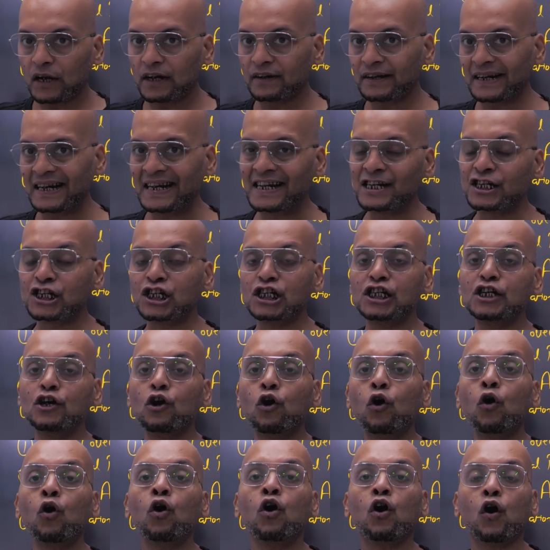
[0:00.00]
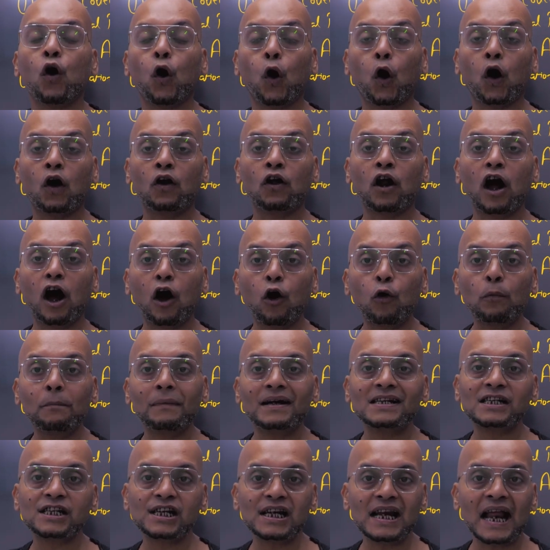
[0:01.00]
ratio or how
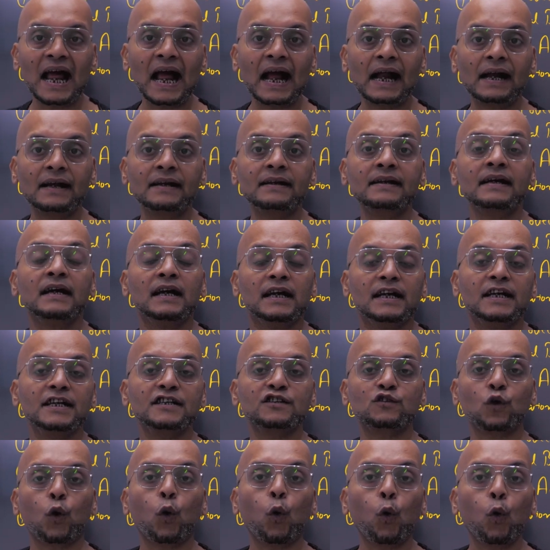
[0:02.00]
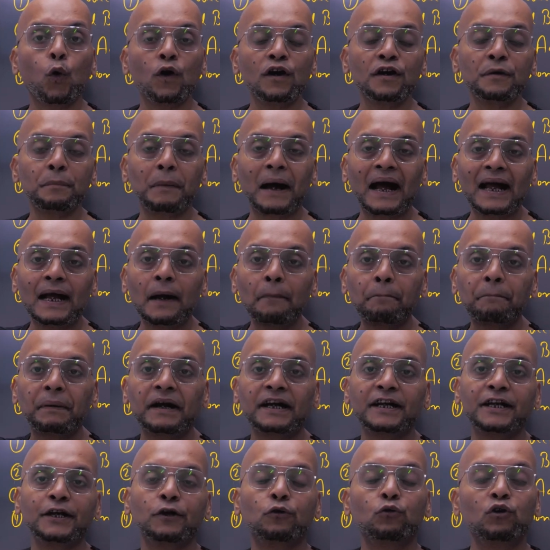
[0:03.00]
much land is owned by a
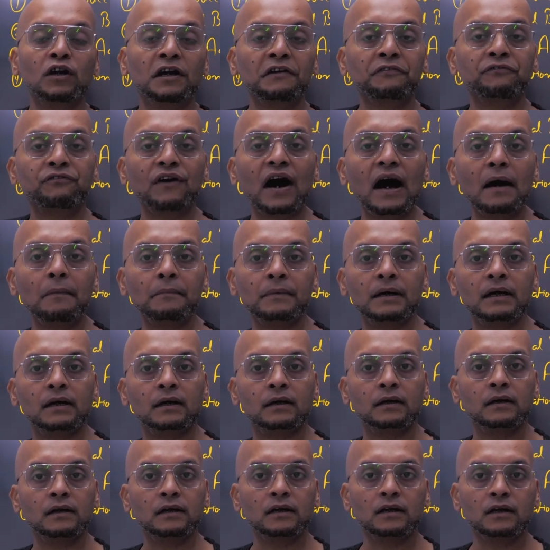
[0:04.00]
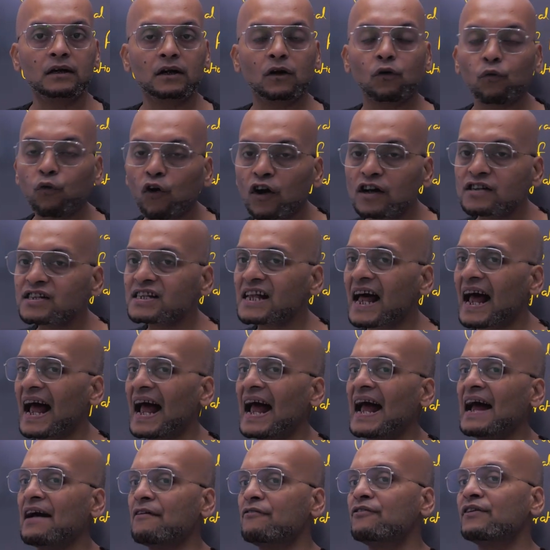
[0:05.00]
particular farmer what's the
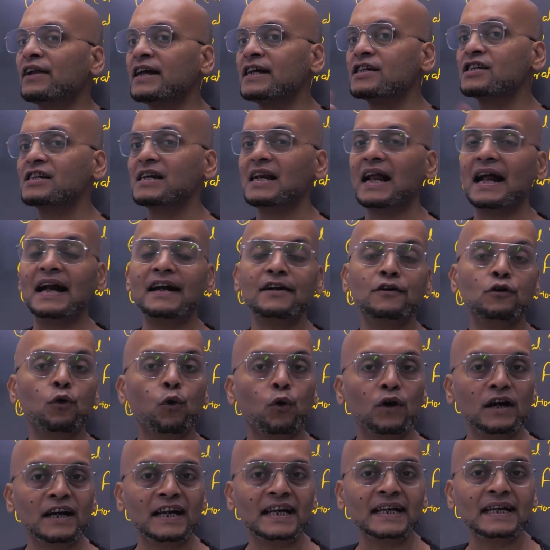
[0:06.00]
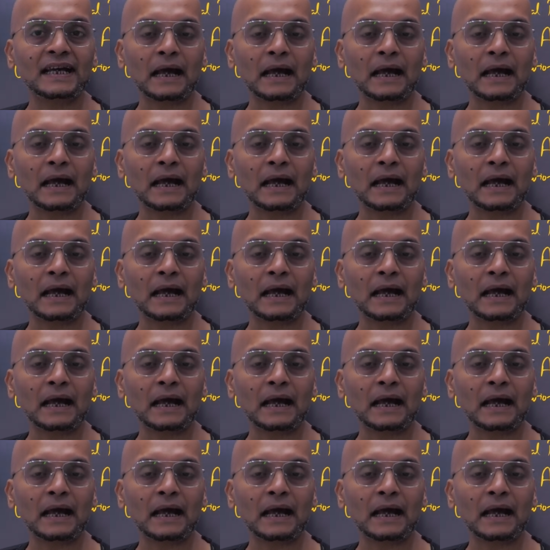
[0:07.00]
average land holding